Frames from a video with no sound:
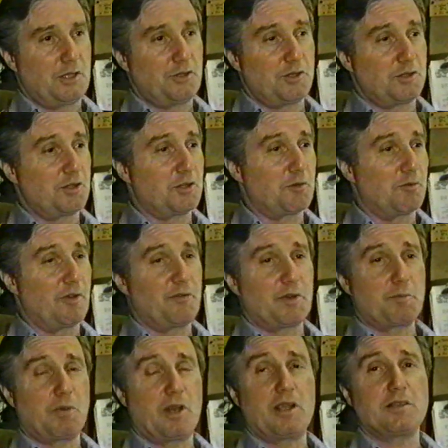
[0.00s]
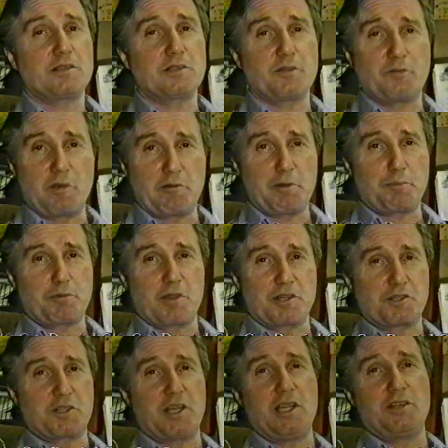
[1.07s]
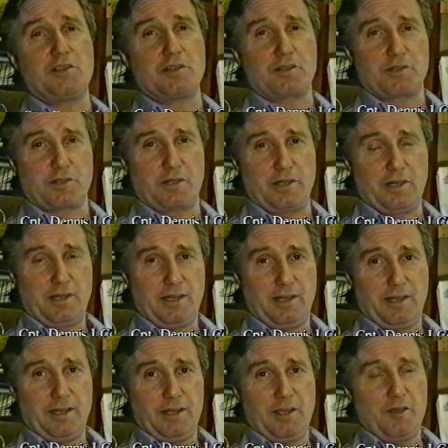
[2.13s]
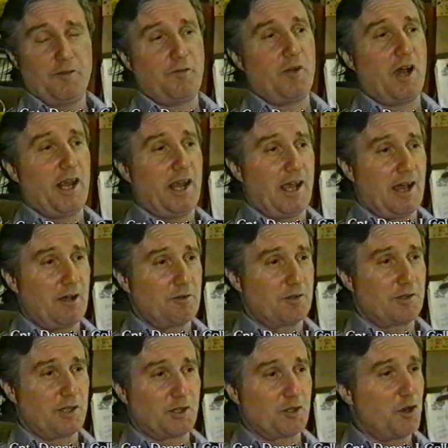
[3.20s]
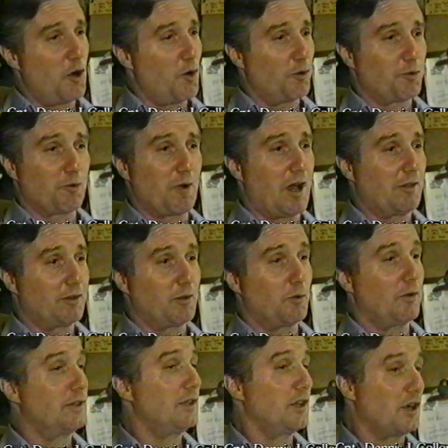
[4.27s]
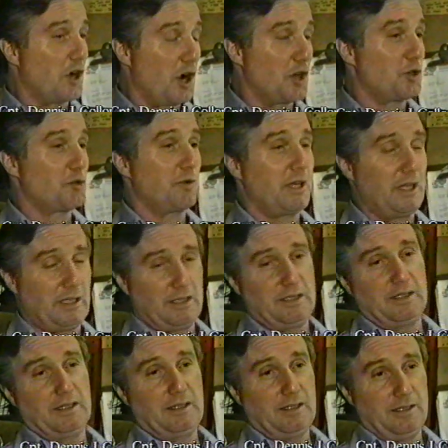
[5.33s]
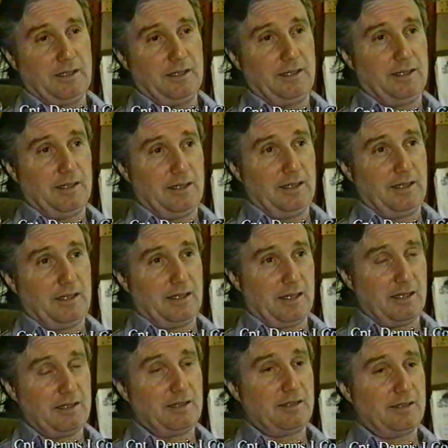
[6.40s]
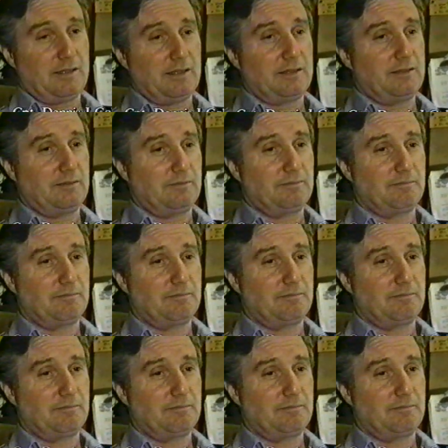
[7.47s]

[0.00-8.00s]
just a terrific place. It's a very prestigious firehouse. It's known throughout the, the country. And uh,